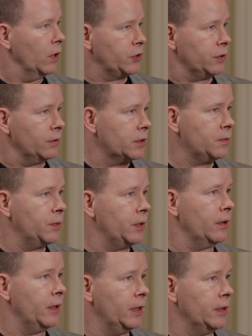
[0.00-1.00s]
What's your
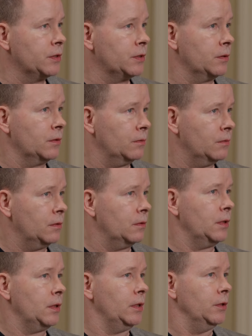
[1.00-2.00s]
experience
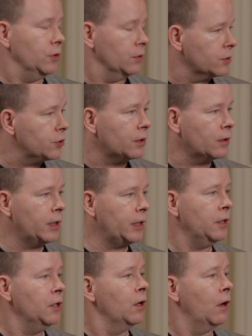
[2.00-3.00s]
in your
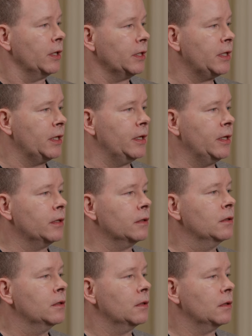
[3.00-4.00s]
journey on
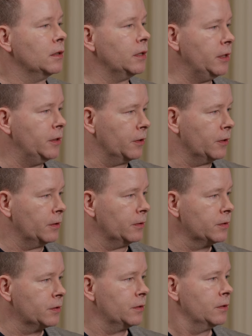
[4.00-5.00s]
getting
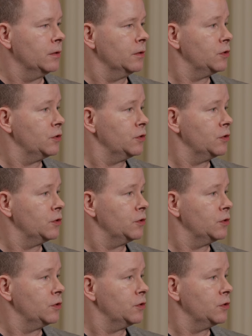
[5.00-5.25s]
leaders